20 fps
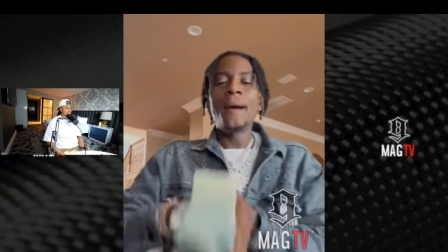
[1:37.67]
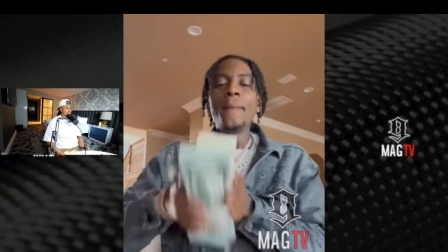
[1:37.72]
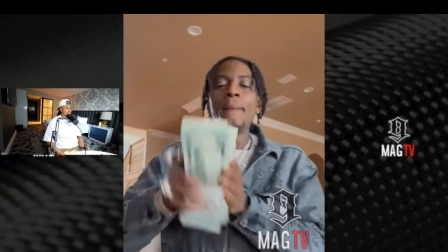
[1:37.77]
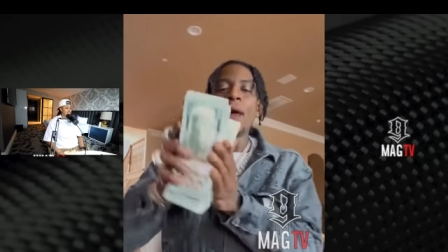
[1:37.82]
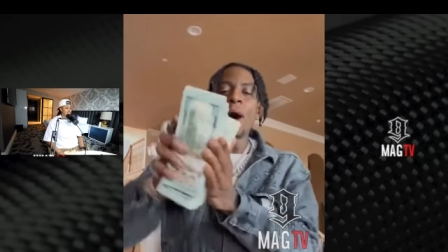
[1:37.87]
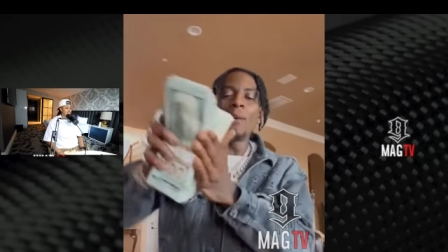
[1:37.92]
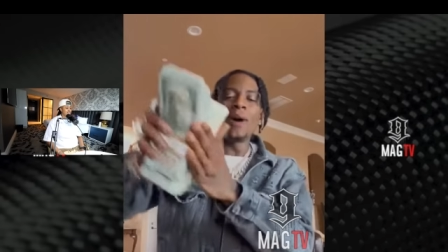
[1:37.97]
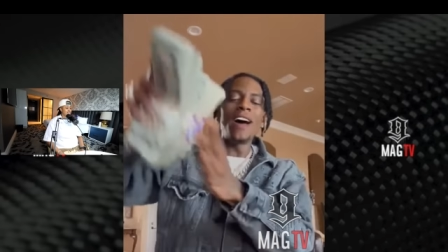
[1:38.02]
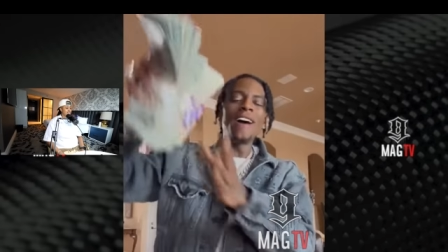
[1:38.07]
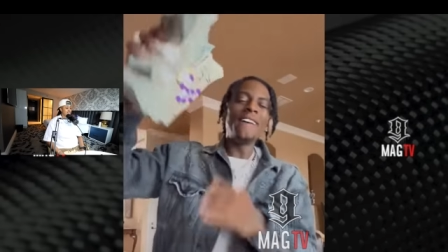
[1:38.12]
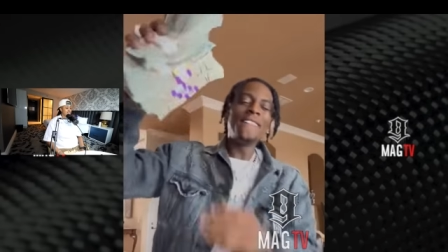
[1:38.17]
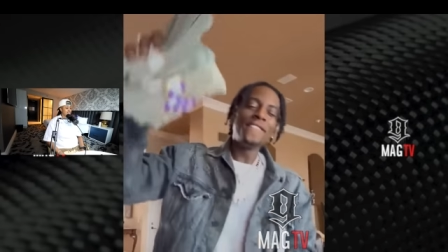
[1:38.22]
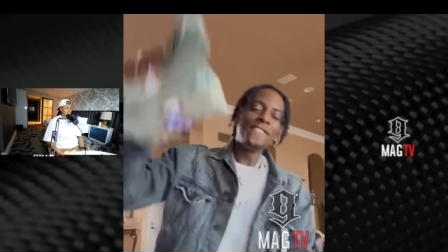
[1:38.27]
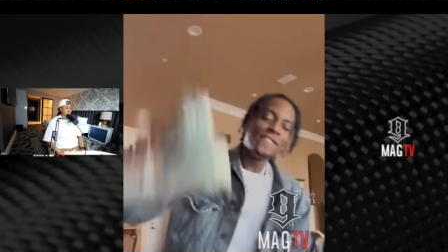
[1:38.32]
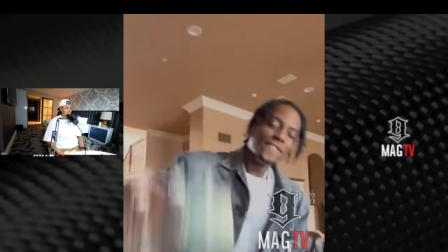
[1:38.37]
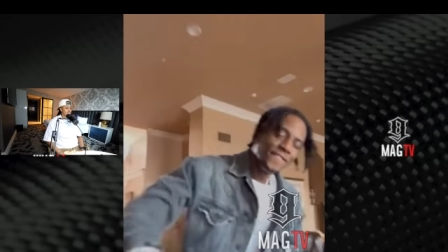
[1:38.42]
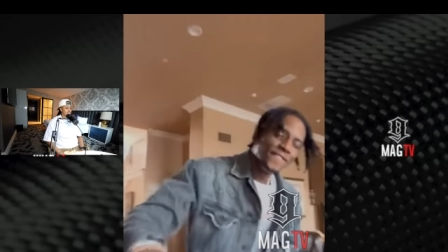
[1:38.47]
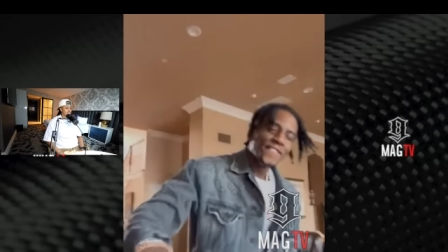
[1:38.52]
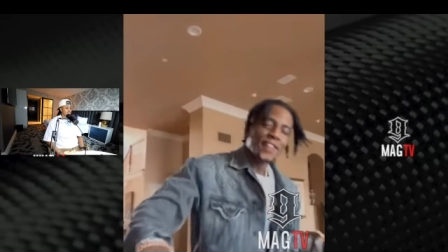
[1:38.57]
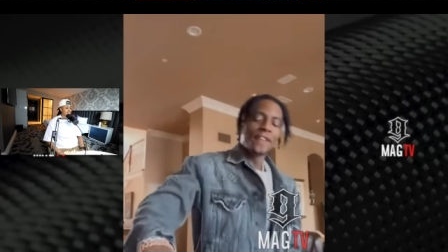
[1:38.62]
You know what?
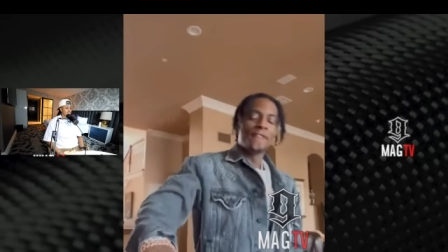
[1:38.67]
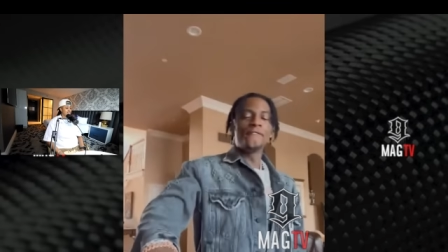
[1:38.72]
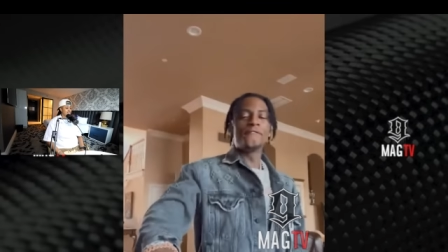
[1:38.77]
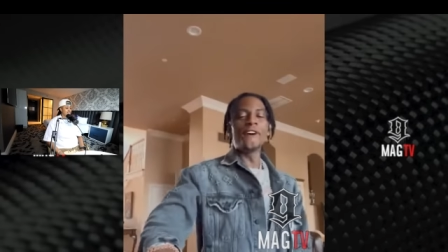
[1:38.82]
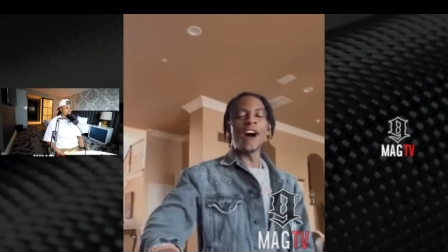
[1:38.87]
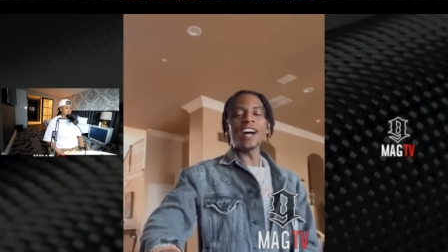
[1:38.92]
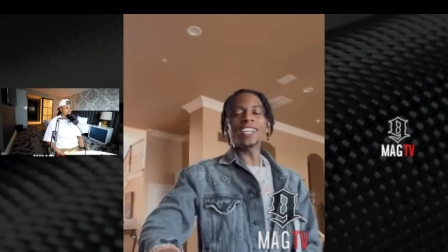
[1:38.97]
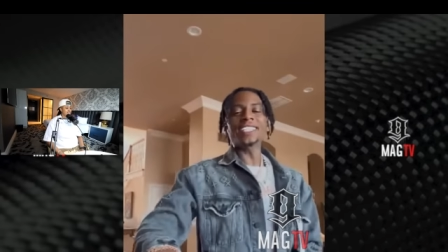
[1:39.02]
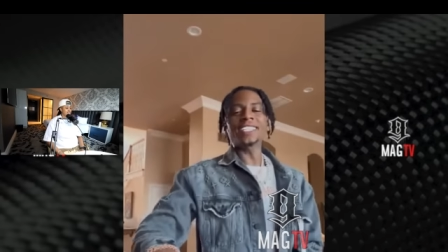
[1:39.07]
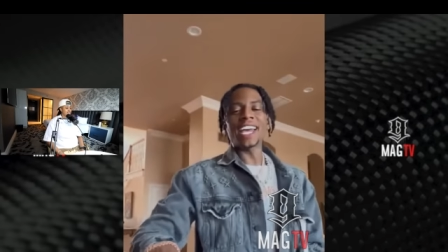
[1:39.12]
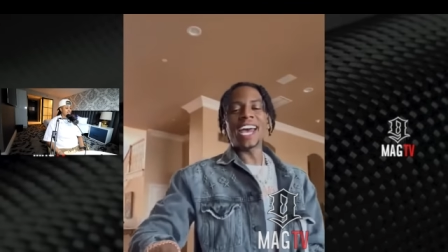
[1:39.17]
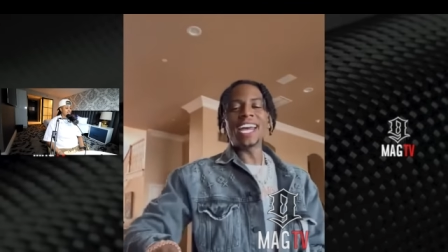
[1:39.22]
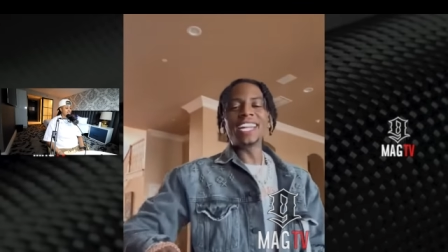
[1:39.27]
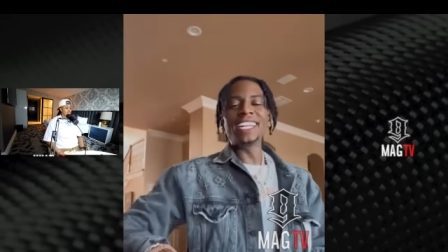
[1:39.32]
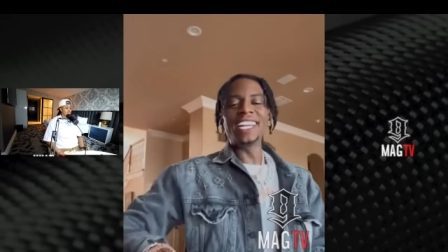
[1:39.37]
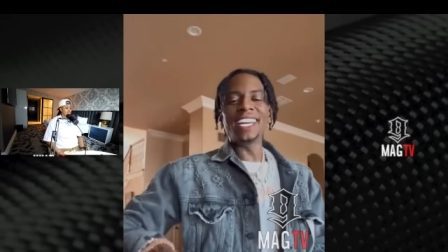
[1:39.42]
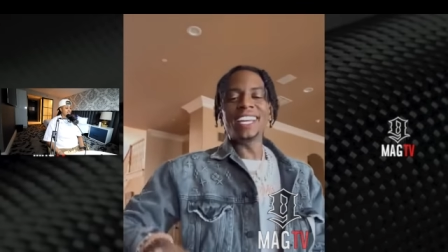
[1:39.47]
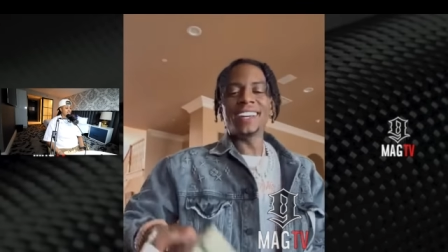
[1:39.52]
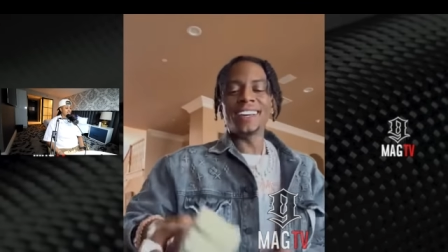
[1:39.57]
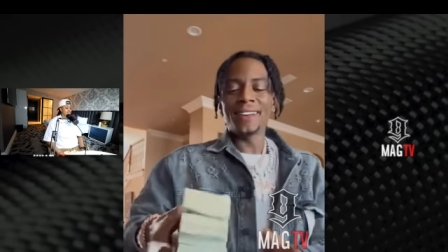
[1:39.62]
That
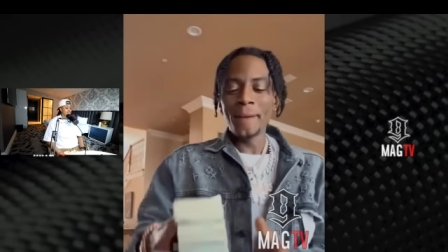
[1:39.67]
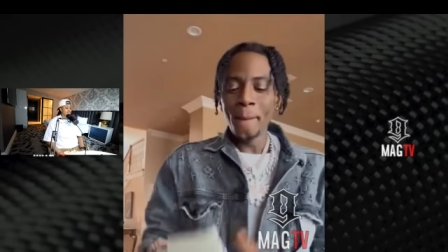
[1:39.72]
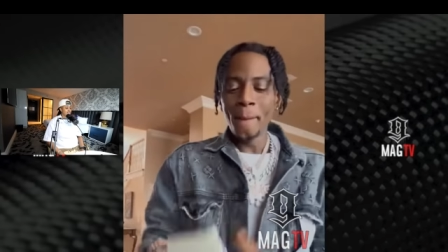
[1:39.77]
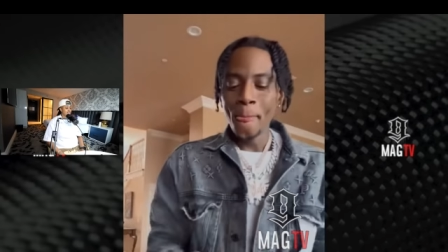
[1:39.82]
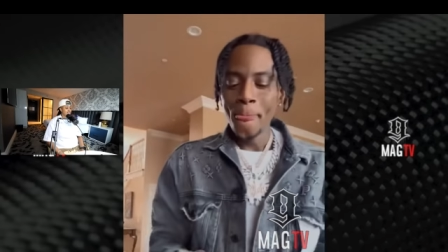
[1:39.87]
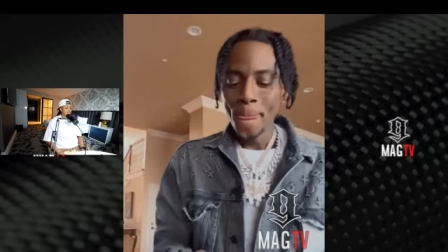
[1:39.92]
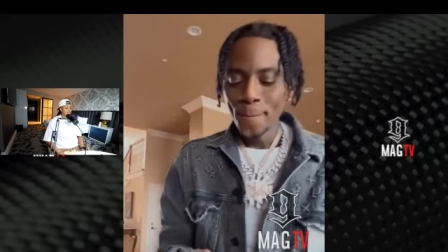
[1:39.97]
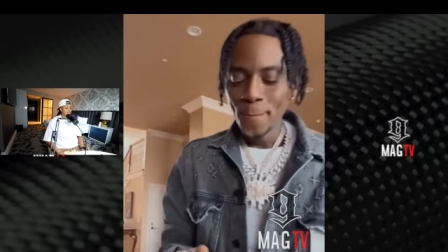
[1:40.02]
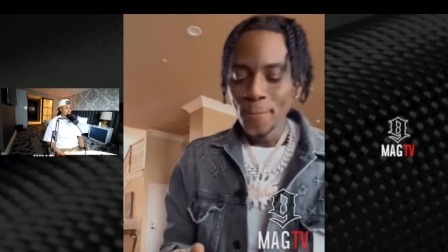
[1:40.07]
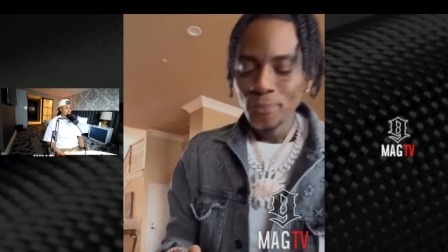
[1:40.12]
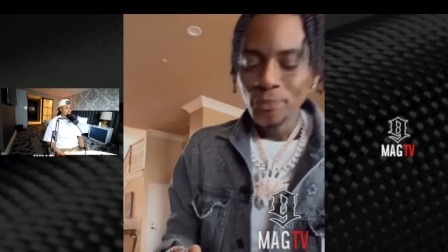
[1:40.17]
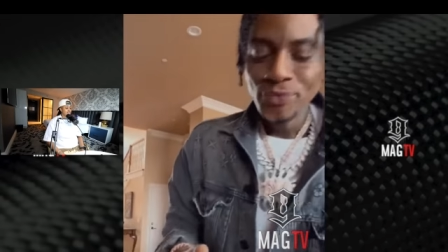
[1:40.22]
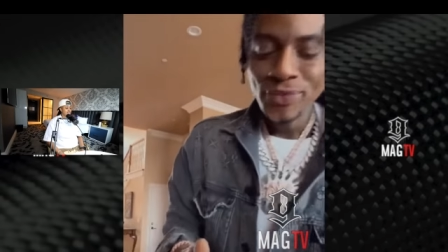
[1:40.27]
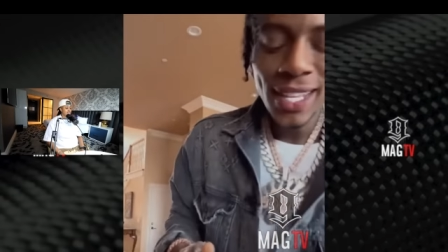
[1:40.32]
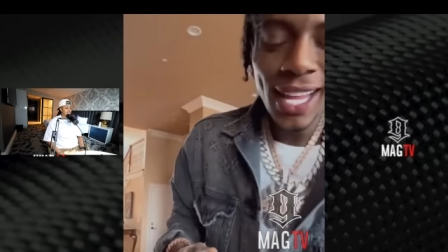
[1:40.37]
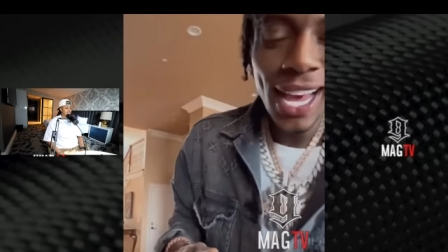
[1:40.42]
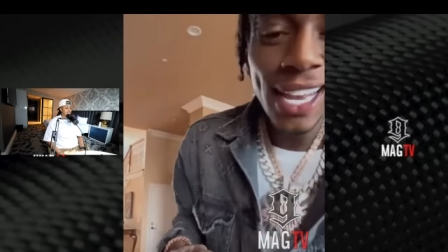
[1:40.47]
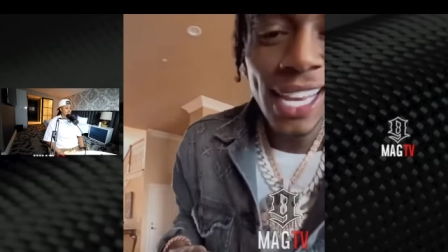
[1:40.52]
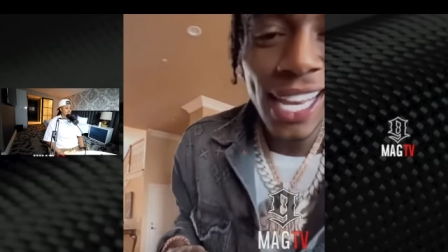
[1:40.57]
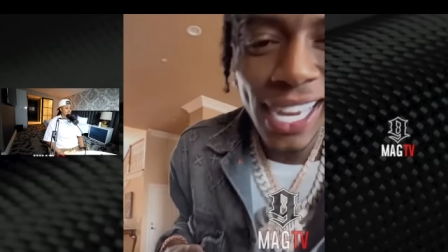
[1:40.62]

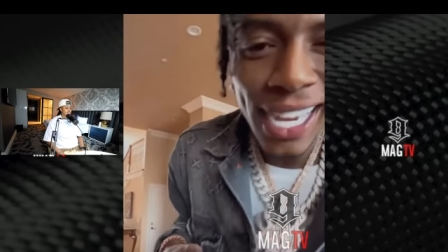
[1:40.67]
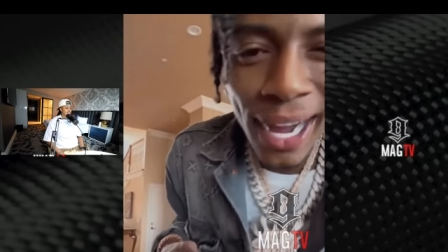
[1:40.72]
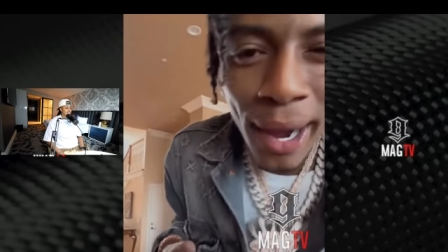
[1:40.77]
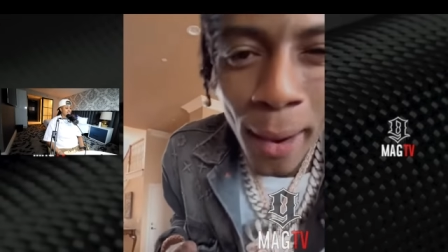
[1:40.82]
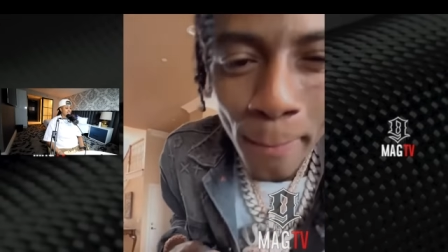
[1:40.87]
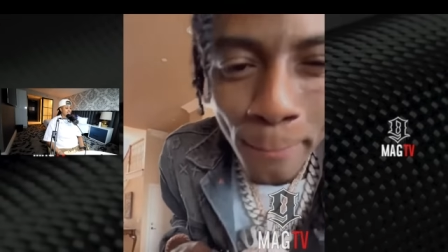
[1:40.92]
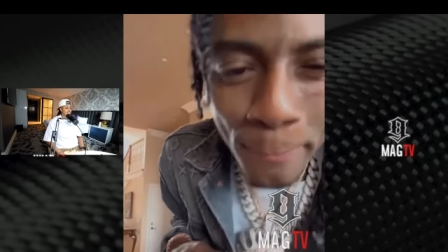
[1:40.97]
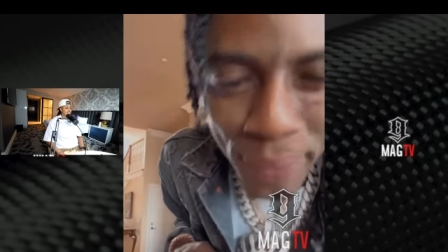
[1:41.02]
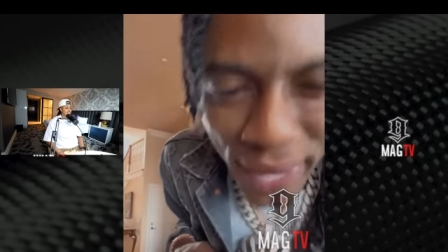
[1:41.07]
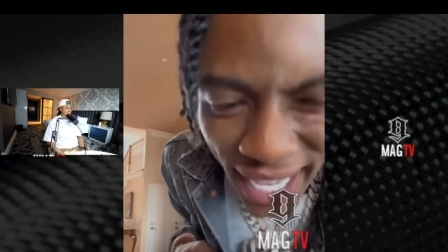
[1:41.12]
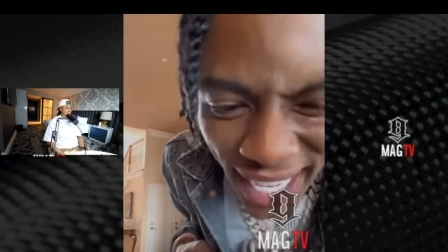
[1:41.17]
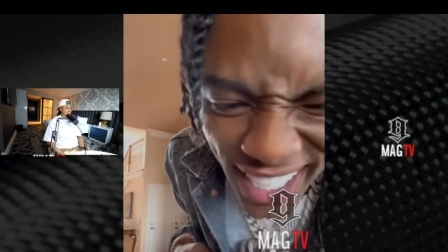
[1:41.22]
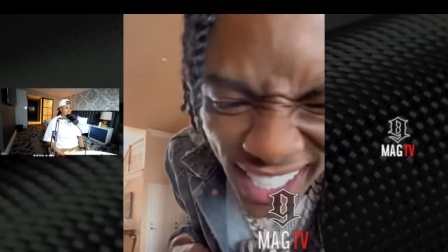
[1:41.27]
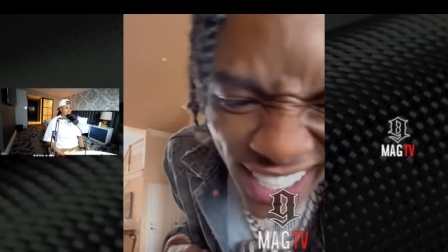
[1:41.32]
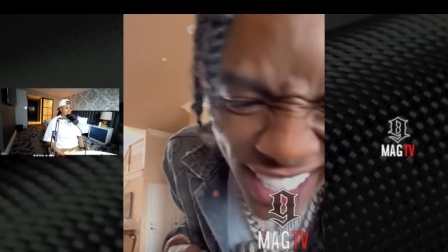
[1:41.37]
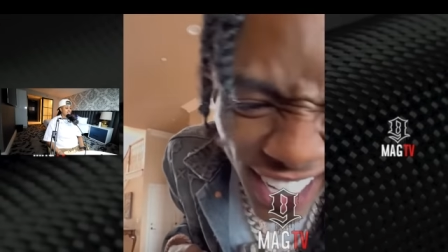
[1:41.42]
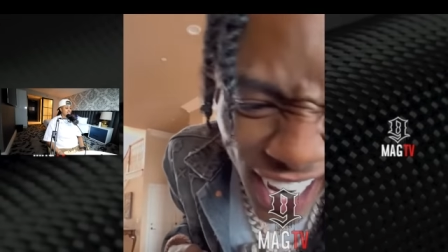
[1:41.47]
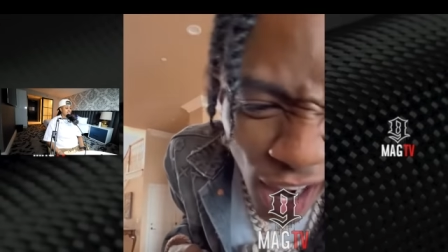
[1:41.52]
nigga a bitch.